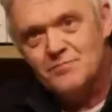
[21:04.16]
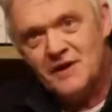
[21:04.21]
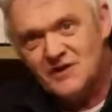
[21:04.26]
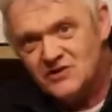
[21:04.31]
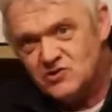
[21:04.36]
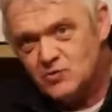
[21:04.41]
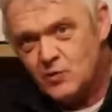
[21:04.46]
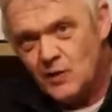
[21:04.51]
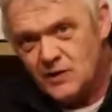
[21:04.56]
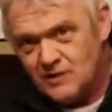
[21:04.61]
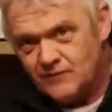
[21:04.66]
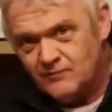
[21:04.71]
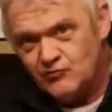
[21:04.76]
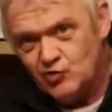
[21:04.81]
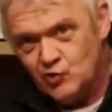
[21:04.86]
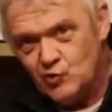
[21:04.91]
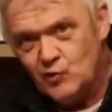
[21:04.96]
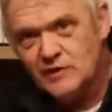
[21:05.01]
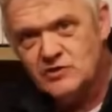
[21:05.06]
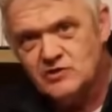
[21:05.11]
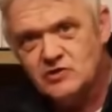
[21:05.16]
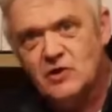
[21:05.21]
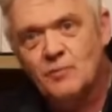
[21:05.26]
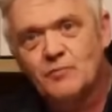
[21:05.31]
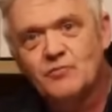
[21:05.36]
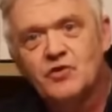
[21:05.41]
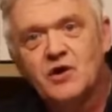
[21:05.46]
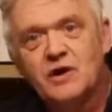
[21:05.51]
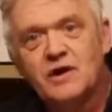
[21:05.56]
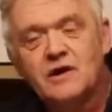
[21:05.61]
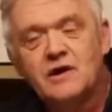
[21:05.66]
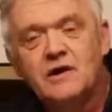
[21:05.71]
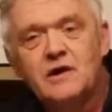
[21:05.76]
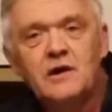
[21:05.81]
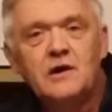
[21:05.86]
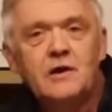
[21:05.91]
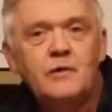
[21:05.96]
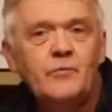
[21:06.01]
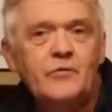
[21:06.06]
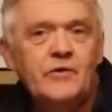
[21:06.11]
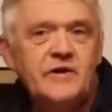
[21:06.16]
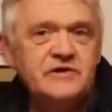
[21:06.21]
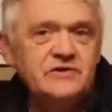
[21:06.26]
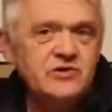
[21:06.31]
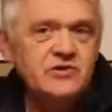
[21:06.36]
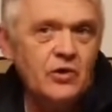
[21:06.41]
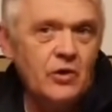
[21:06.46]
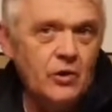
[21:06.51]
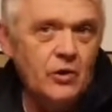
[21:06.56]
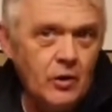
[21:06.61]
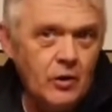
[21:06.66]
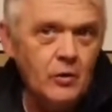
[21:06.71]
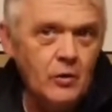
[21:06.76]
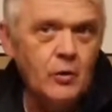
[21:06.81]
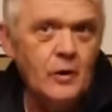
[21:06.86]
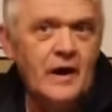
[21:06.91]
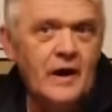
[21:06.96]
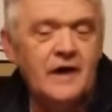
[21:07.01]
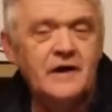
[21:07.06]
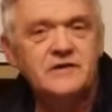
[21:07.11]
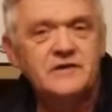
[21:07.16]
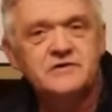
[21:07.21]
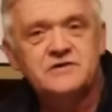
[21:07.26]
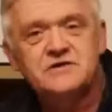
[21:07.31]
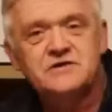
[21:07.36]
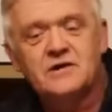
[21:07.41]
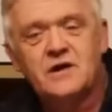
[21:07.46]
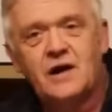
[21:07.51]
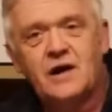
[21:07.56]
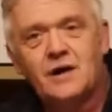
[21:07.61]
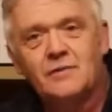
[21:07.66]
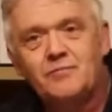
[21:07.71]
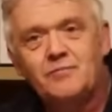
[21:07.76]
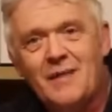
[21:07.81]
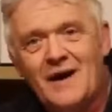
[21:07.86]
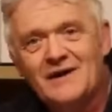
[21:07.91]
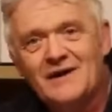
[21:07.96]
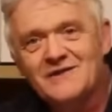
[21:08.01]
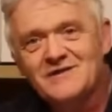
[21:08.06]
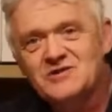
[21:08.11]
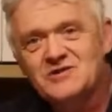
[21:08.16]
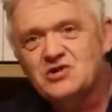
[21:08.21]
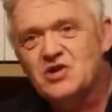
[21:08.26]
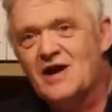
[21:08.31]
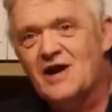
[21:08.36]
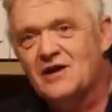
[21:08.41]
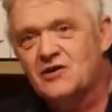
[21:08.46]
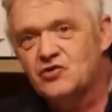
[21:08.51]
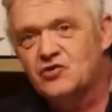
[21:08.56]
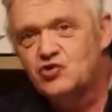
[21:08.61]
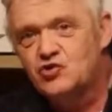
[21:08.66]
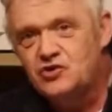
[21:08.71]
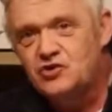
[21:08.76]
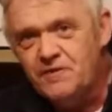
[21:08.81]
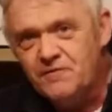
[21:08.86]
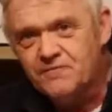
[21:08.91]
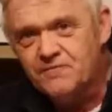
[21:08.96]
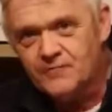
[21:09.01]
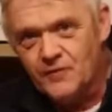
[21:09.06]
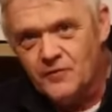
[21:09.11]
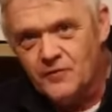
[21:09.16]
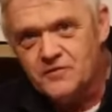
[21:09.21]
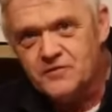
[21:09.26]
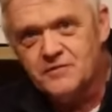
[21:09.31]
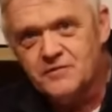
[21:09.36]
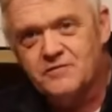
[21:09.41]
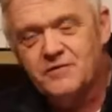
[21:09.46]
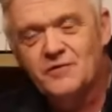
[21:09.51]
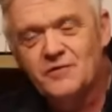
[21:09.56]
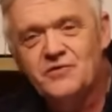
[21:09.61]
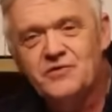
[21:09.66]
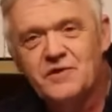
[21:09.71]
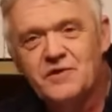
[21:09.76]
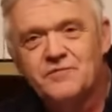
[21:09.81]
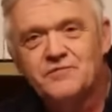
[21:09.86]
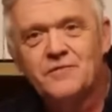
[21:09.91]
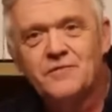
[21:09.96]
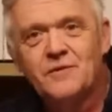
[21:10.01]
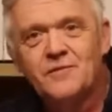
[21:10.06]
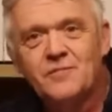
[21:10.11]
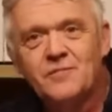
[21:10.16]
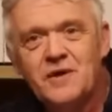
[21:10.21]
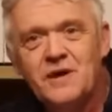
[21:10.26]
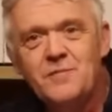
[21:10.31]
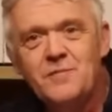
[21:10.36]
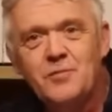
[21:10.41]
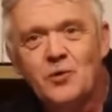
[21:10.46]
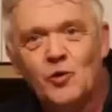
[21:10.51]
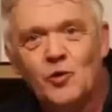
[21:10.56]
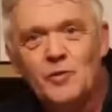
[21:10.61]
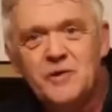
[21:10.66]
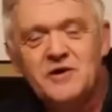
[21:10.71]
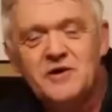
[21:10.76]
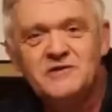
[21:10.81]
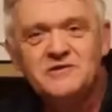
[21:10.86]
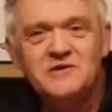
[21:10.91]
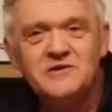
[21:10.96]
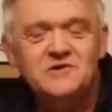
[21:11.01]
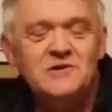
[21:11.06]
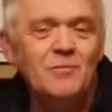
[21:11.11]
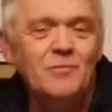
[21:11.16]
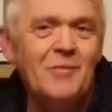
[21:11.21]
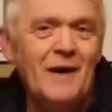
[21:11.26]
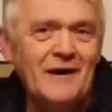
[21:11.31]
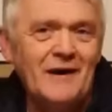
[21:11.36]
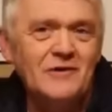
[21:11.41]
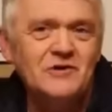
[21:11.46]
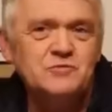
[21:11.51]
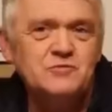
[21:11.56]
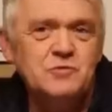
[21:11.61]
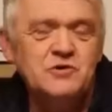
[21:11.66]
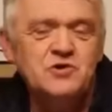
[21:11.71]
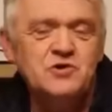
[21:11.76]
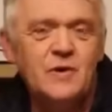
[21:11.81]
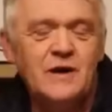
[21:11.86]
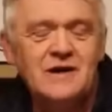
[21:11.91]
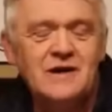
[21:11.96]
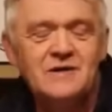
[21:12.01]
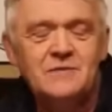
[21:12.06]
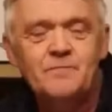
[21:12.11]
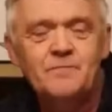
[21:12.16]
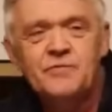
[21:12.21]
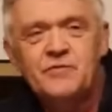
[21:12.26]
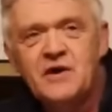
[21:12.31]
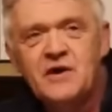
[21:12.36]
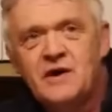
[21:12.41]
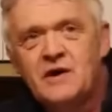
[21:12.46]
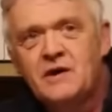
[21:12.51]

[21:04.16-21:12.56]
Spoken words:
the best way of doing something is always a balance and different for different people, because it's a balance between